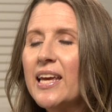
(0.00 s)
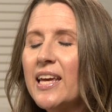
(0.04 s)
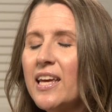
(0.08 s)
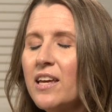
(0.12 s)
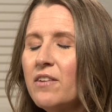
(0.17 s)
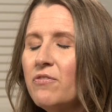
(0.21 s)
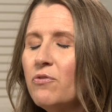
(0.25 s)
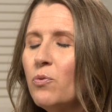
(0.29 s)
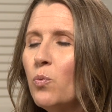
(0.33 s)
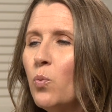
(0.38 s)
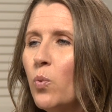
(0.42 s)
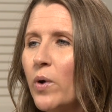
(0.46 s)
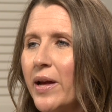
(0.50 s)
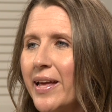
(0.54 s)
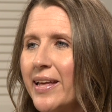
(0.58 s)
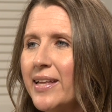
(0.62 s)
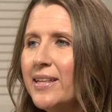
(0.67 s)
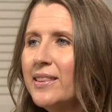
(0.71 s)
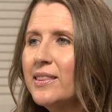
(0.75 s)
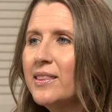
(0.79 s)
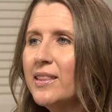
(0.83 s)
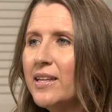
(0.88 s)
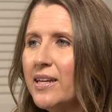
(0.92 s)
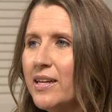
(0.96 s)
If we
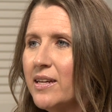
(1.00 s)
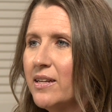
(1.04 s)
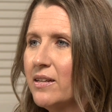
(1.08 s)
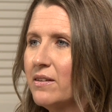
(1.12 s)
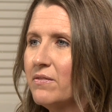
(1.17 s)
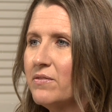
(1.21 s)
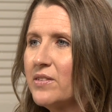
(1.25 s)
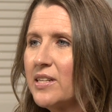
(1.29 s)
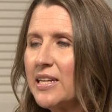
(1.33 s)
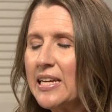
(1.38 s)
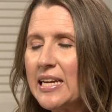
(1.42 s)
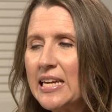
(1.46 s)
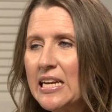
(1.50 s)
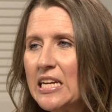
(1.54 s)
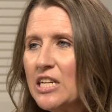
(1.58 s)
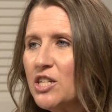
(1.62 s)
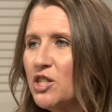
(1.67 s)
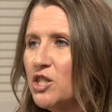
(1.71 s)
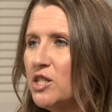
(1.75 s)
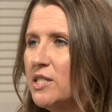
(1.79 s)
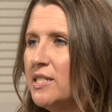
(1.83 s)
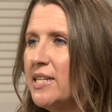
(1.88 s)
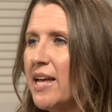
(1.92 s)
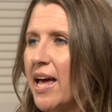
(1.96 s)
lived
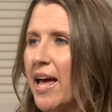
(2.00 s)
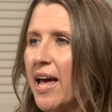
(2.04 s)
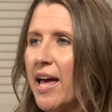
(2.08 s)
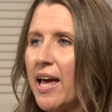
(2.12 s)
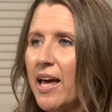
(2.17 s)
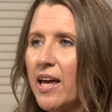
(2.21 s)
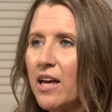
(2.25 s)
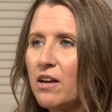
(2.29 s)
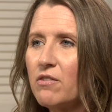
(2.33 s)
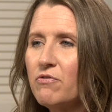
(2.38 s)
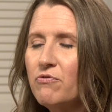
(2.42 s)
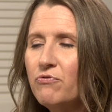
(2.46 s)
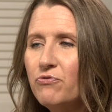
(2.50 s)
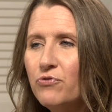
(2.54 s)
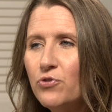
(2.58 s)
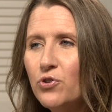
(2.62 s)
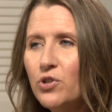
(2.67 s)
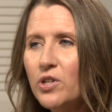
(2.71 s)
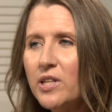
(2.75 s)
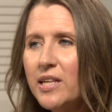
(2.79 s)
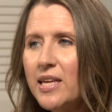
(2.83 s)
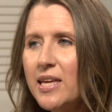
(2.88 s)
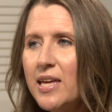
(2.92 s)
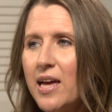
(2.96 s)
each day
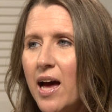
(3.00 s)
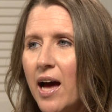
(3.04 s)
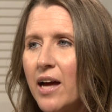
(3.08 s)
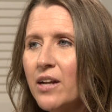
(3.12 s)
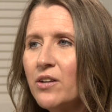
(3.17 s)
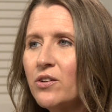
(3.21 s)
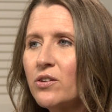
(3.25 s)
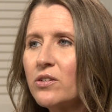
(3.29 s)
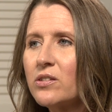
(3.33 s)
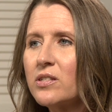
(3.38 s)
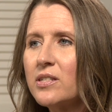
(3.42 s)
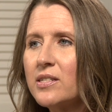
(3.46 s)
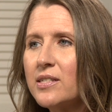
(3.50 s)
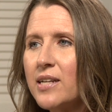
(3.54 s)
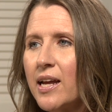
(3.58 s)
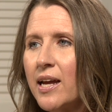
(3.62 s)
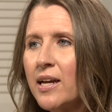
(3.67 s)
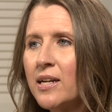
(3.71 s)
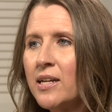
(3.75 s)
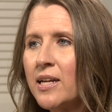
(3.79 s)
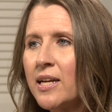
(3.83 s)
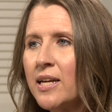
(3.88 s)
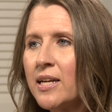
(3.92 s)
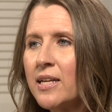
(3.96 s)
fully
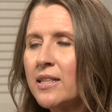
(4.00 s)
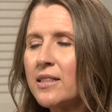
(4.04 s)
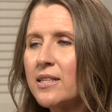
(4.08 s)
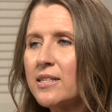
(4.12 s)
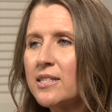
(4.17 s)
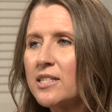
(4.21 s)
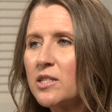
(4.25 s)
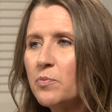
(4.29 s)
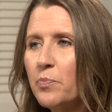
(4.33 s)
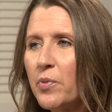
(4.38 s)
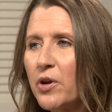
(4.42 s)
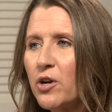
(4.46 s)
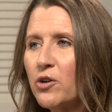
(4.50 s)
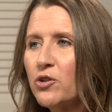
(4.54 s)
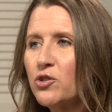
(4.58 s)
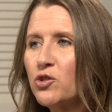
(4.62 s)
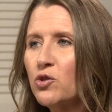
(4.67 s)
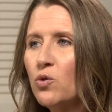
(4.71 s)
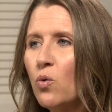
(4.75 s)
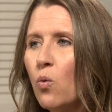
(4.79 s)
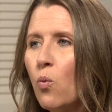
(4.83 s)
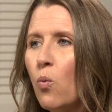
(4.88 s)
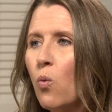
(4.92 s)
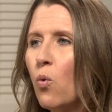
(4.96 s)
understanding the
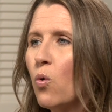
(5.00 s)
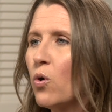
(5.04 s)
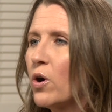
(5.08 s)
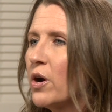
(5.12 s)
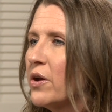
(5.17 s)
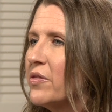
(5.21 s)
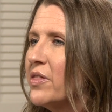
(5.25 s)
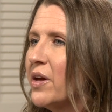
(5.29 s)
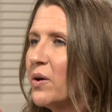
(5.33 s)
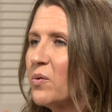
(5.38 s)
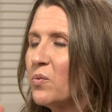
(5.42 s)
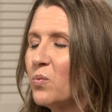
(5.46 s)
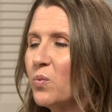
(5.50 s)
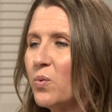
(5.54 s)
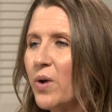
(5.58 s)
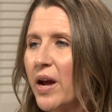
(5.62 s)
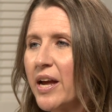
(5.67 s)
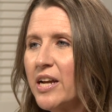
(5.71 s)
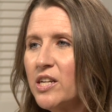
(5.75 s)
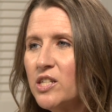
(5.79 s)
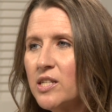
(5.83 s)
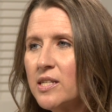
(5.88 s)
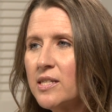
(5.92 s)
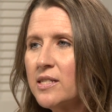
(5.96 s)
spiritual war that
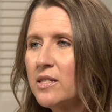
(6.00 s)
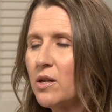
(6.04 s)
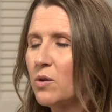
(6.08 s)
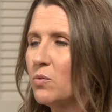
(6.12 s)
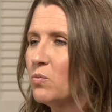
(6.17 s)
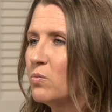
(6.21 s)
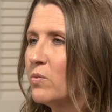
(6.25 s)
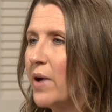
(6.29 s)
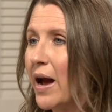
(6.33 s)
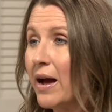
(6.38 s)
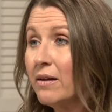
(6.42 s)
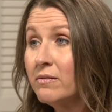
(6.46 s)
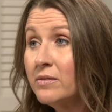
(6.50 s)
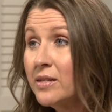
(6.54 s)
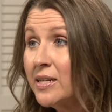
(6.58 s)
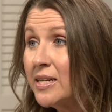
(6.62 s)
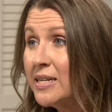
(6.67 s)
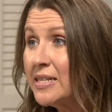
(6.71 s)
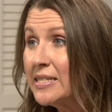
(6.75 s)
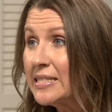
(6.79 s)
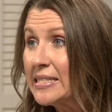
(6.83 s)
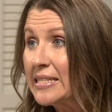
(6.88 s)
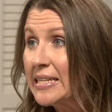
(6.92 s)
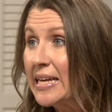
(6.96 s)
rages around
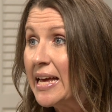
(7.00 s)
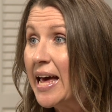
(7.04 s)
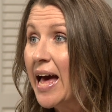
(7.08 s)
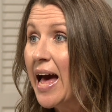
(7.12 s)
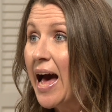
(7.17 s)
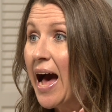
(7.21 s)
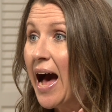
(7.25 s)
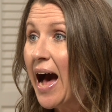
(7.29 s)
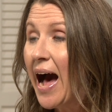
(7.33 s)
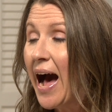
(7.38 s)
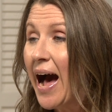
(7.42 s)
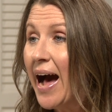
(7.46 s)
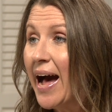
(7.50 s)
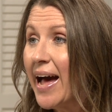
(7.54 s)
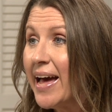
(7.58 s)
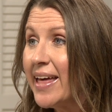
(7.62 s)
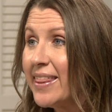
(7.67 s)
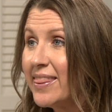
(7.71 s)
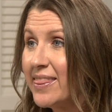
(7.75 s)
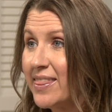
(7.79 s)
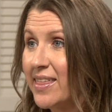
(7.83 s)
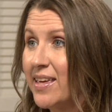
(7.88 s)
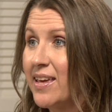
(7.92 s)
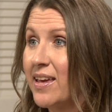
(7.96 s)
us, I
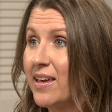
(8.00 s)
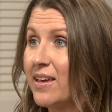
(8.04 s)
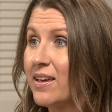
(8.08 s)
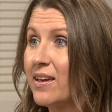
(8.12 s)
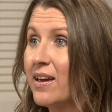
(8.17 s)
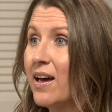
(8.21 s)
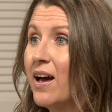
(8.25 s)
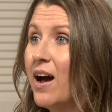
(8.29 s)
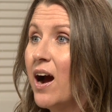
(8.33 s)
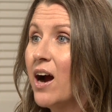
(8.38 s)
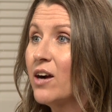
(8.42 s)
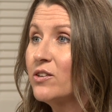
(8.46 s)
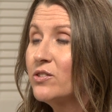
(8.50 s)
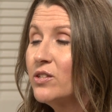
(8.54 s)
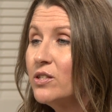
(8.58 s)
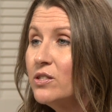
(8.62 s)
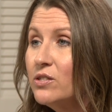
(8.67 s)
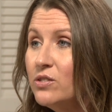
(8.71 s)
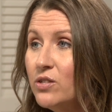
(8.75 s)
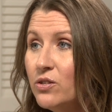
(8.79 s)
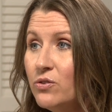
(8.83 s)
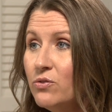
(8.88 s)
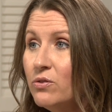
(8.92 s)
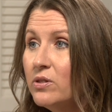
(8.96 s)
think our
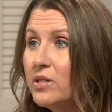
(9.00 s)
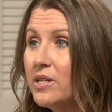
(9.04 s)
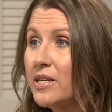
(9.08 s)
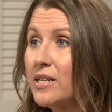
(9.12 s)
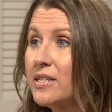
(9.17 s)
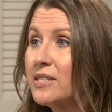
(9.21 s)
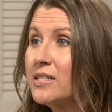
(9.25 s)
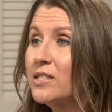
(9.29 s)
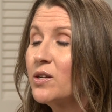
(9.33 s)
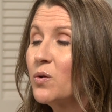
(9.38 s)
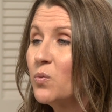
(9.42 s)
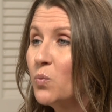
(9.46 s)
to-do list